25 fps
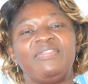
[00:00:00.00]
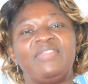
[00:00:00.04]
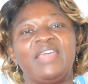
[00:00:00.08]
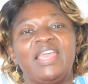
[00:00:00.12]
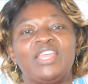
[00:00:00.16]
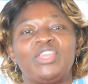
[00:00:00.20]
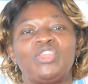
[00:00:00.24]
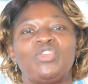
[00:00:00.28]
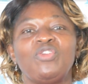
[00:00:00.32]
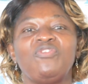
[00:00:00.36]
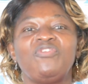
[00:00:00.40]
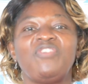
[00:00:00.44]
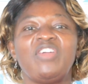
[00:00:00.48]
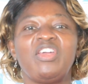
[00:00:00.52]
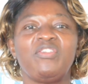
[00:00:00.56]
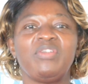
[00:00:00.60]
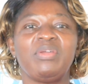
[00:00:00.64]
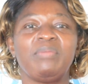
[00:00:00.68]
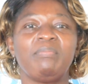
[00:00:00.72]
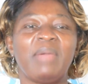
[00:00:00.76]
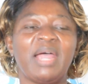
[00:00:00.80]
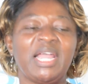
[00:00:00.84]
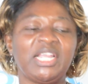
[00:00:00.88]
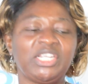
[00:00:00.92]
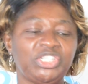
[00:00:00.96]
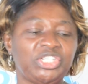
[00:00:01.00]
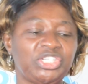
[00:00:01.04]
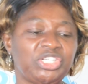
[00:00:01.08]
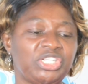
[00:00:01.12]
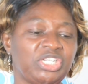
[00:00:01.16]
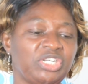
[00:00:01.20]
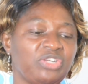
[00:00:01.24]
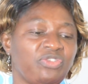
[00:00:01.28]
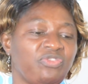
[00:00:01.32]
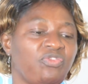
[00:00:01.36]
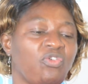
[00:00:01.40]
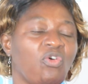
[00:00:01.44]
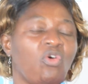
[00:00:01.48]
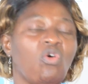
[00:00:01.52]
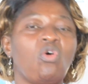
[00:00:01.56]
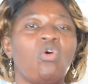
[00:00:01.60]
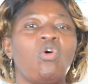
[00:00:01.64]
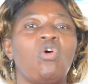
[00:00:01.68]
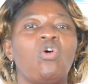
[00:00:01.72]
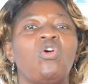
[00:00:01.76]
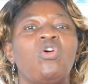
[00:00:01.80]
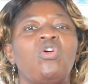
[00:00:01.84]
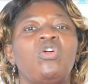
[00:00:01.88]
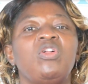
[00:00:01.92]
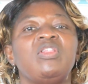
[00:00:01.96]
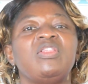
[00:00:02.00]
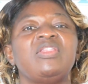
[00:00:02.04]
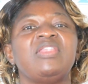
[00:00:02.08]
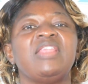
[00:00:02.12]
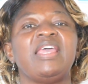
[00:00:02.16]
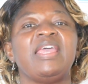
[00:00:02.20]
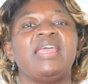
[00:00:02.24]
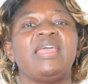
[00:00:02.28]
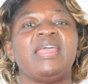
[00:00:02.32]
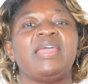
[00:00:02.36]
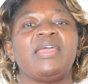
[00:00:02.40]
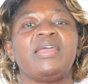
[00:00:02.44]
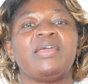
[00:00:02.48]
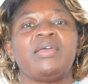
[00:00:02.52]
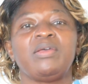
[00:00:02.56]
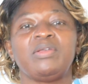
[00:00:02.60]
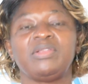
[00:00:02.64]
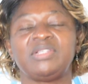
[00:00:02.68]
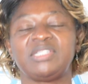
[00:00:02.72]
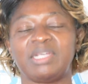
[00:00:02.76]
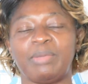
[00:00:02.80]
Thank you very much for all the